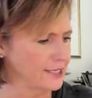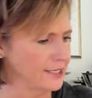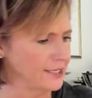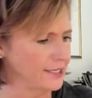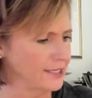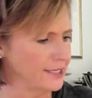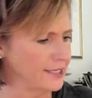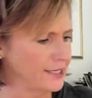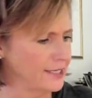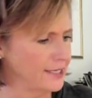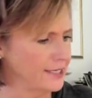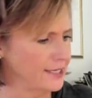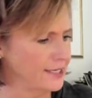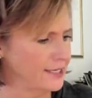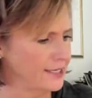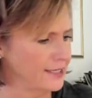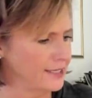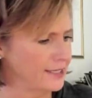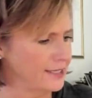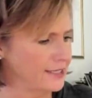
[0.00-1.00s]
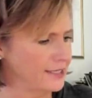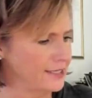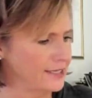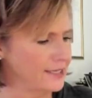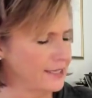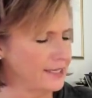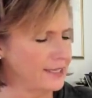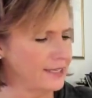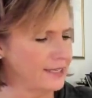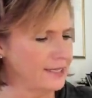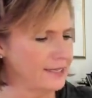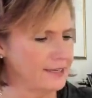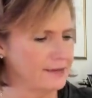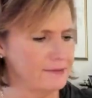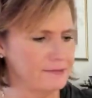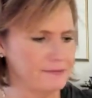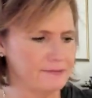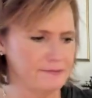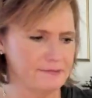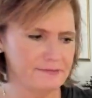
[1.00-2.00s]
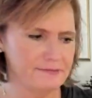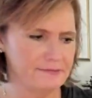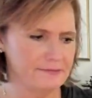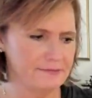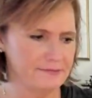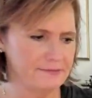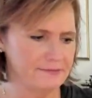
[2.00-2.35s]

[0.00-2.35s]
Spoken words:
(no one is talking)